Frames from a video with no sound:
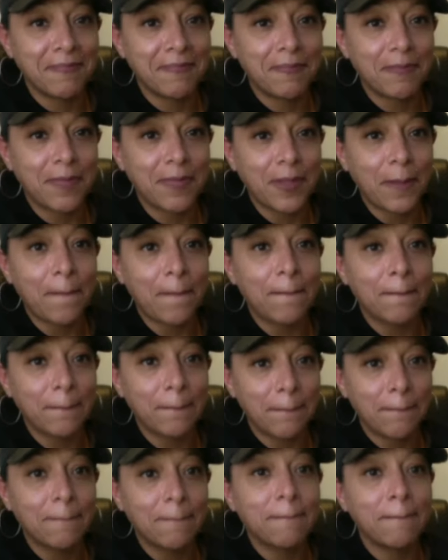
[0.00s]

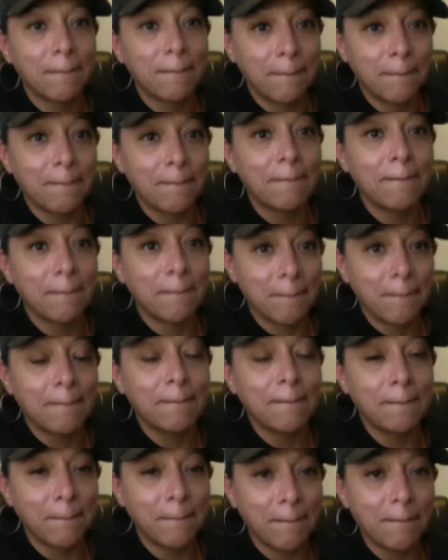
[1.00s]

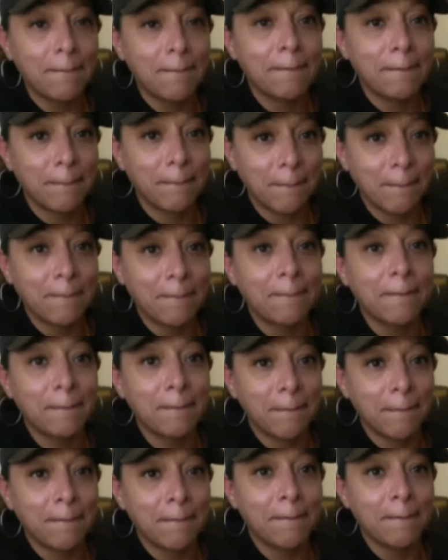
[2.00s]

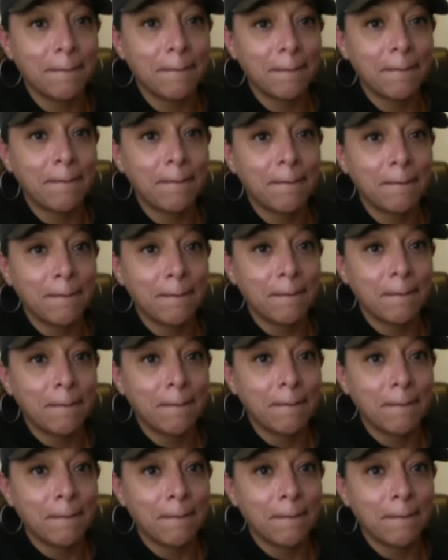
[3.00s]

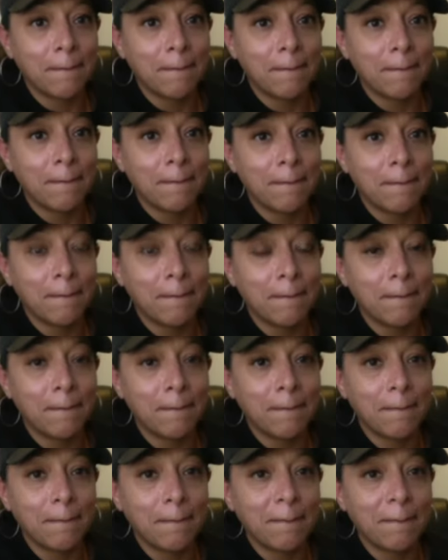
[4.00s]

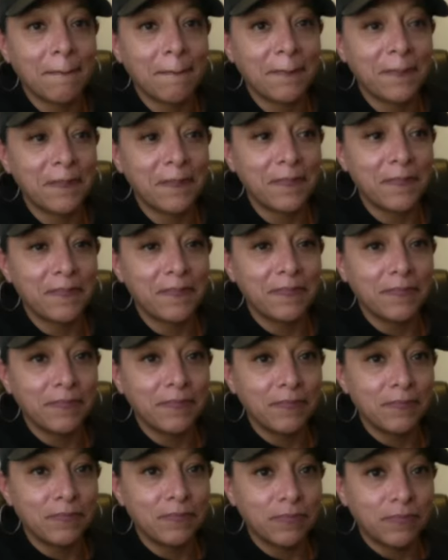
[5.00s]

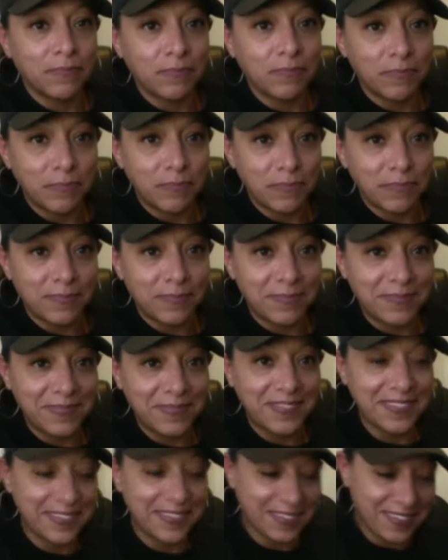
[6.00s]

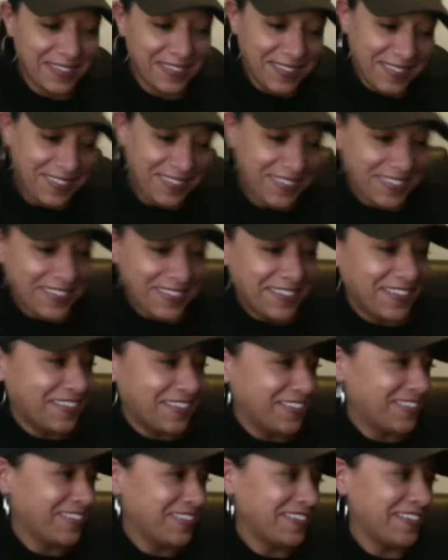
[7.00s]
This person isn't speaking.